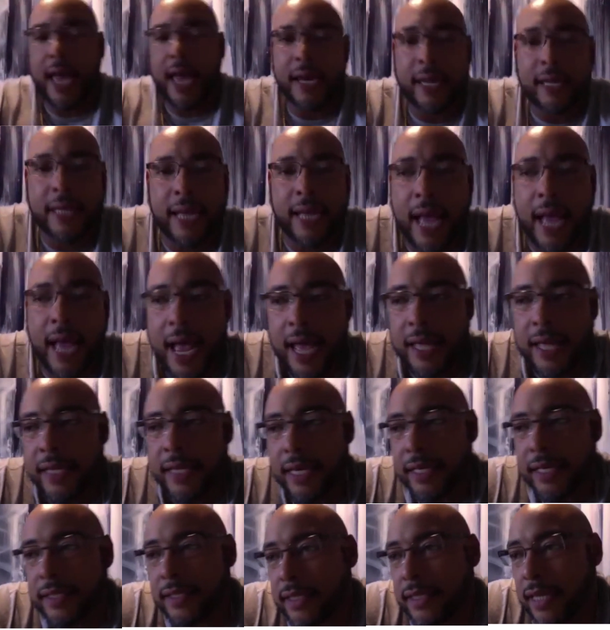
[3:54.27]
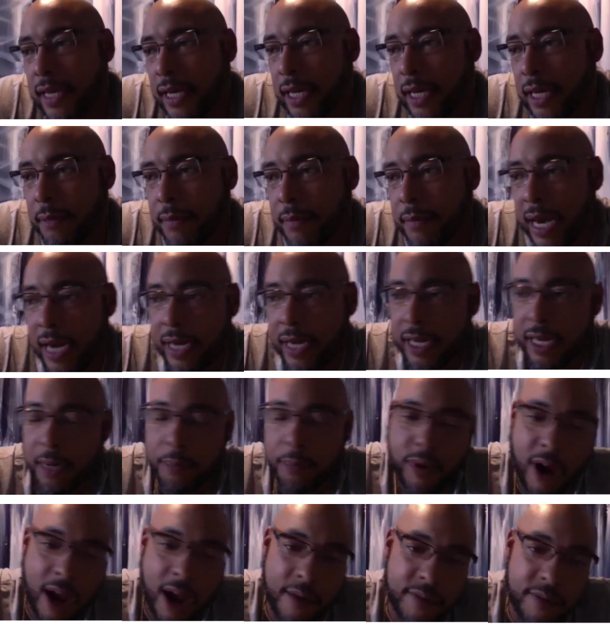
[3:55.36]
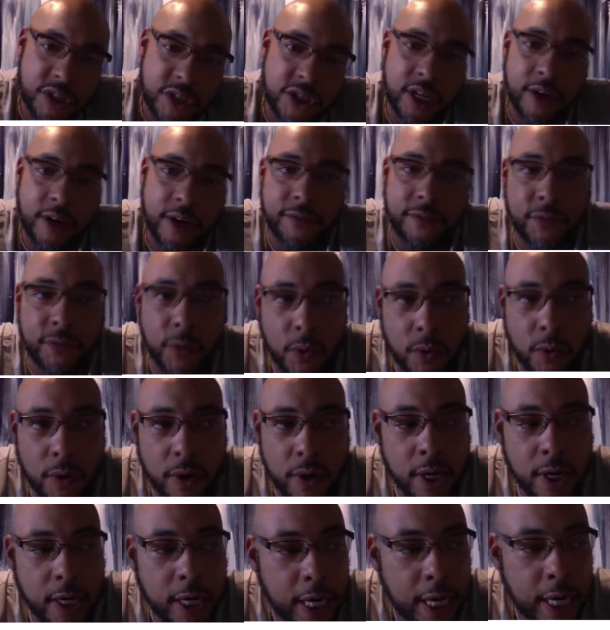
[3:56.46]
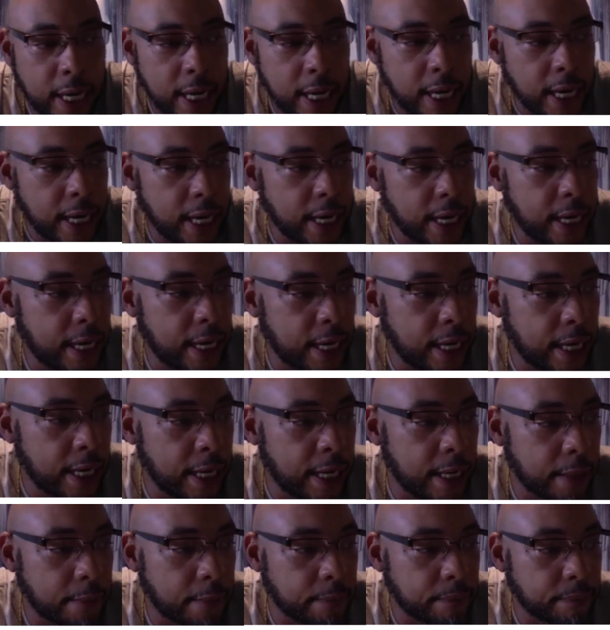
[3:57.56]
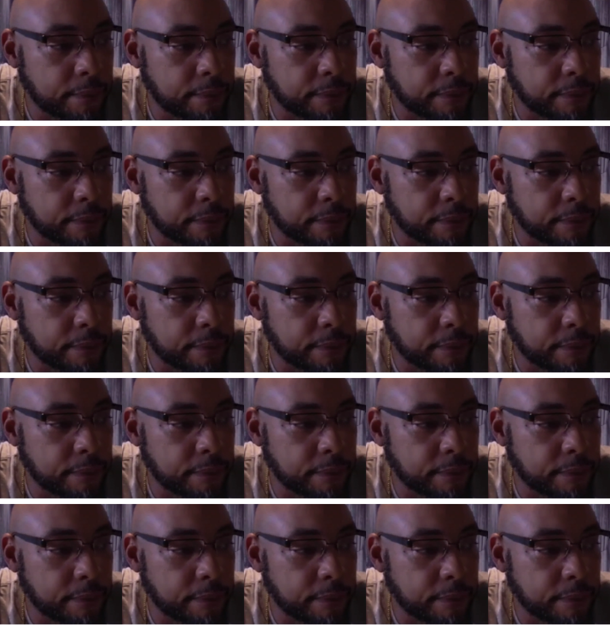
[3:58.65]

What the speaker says: a guy that I need a private chef for. Are